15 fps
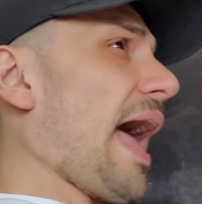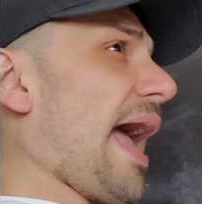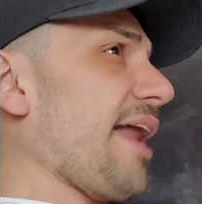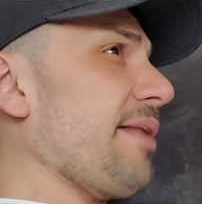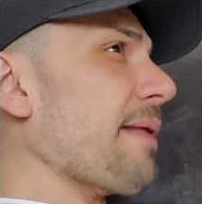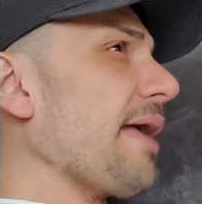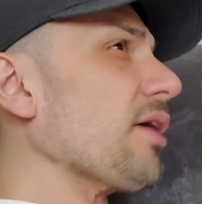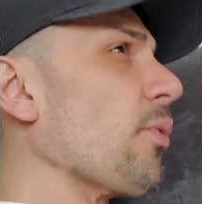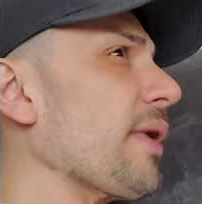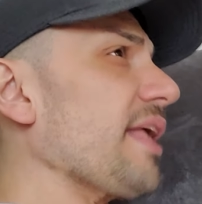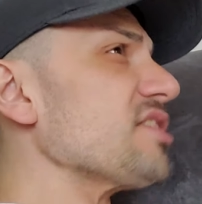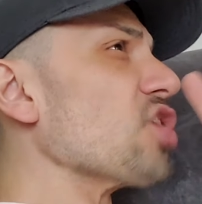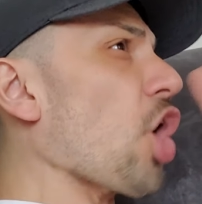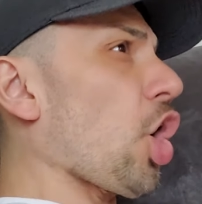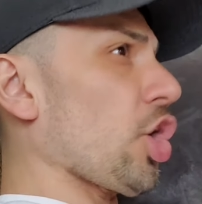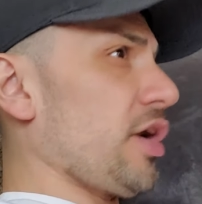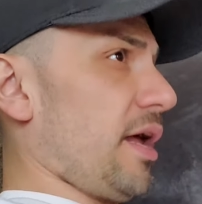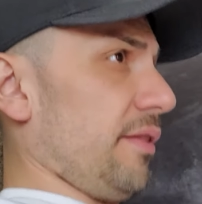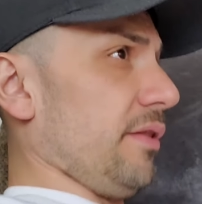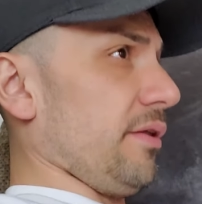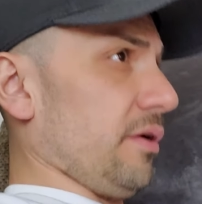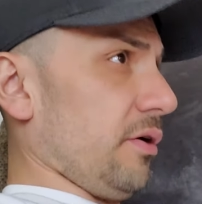I'm not going as hard
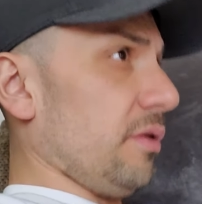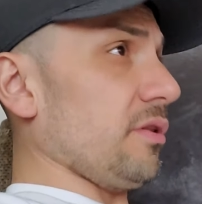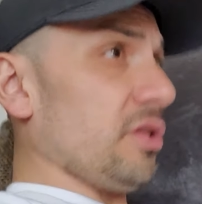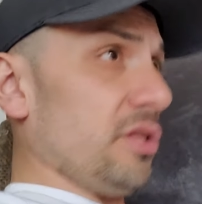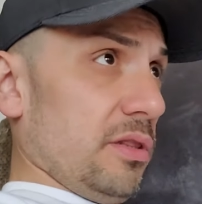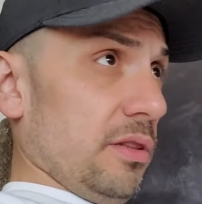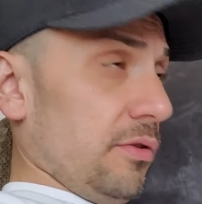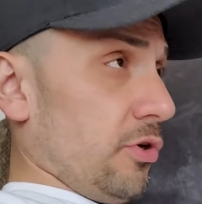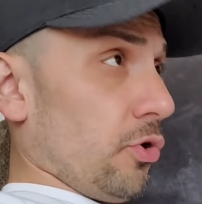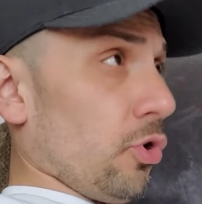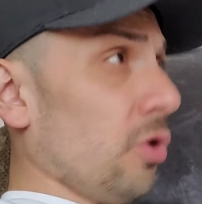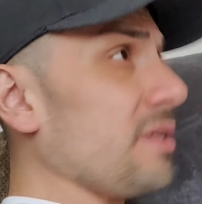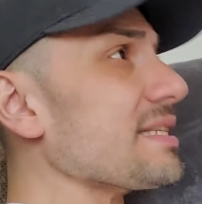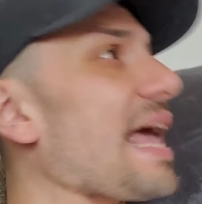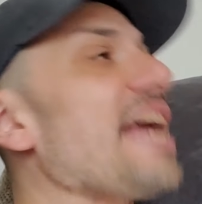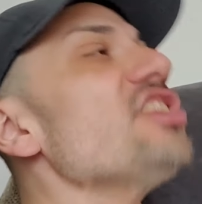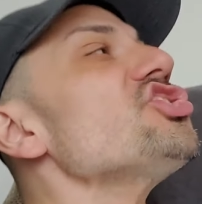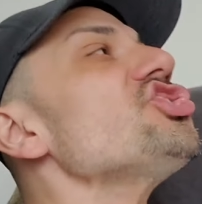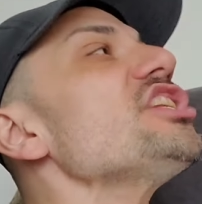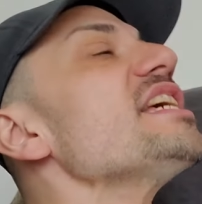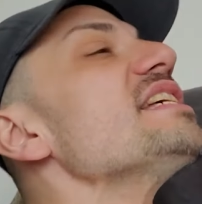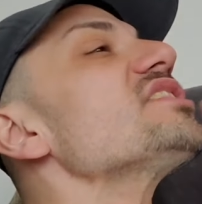on the girl, because
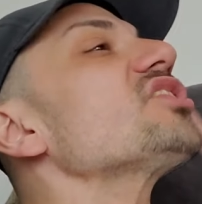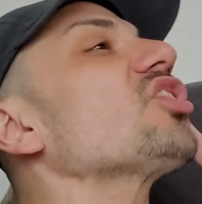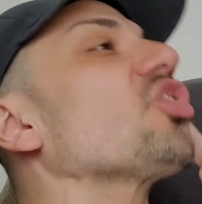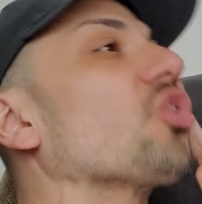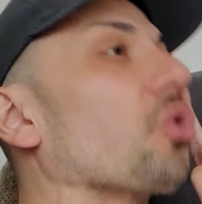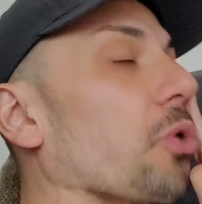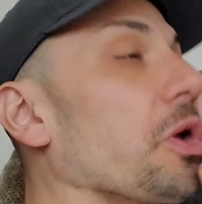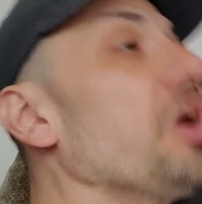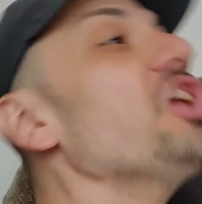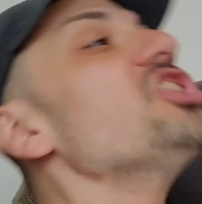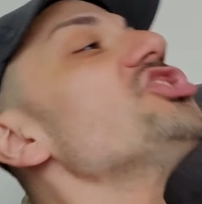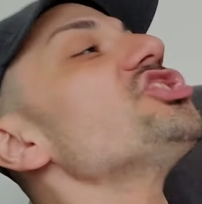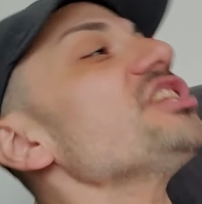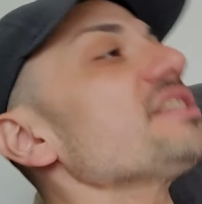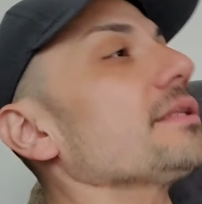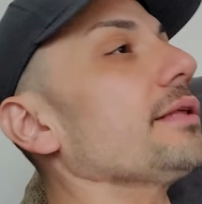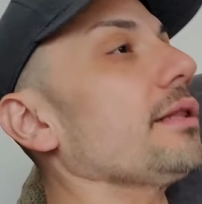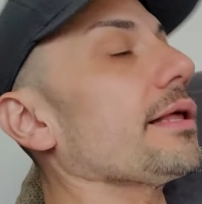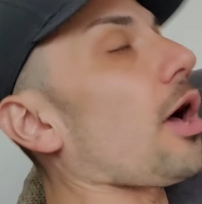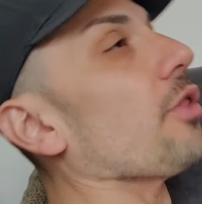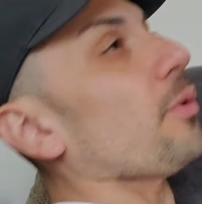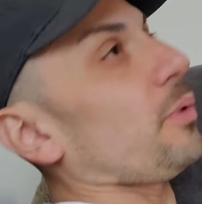she is a girl. She's a little,
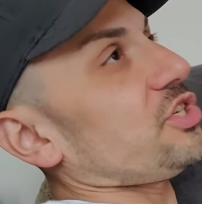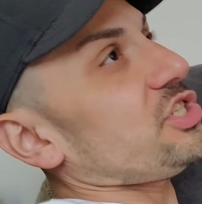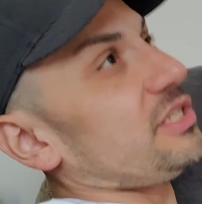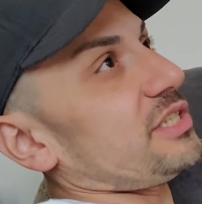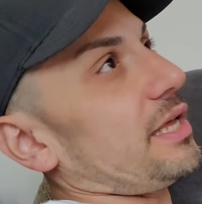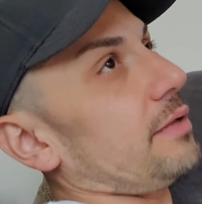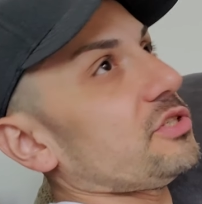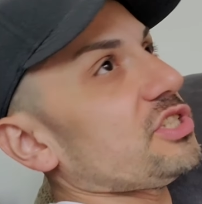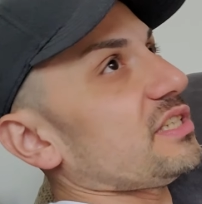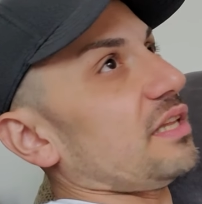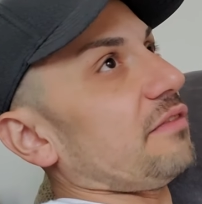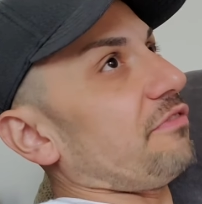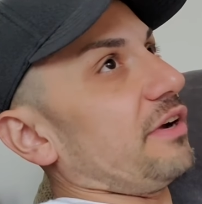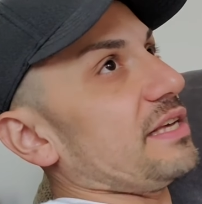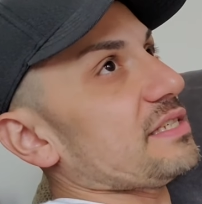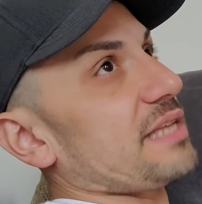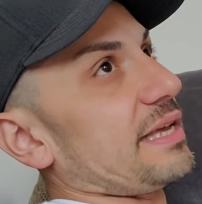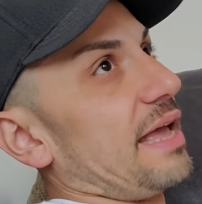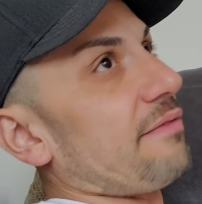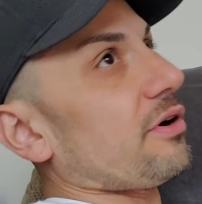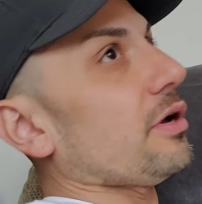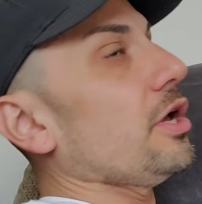although what she said the funniest thing
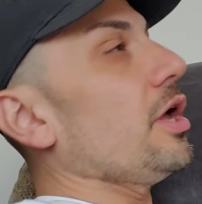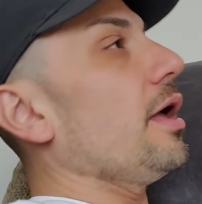ever.